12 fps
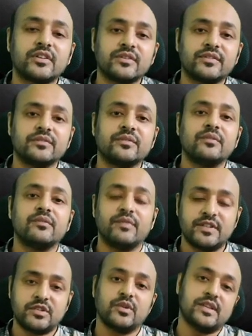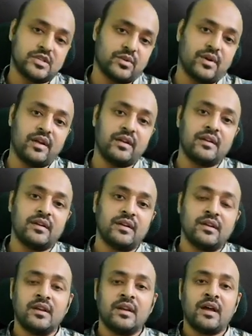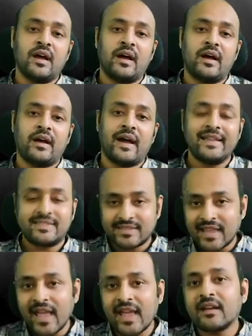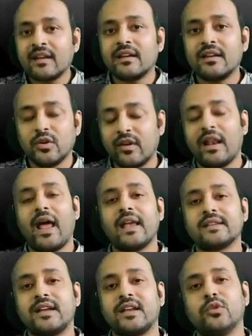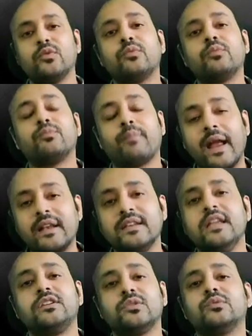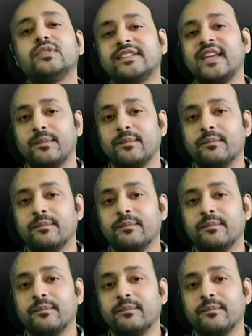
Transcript: of you, which you enjoy, I think you realize that you might need to do the same.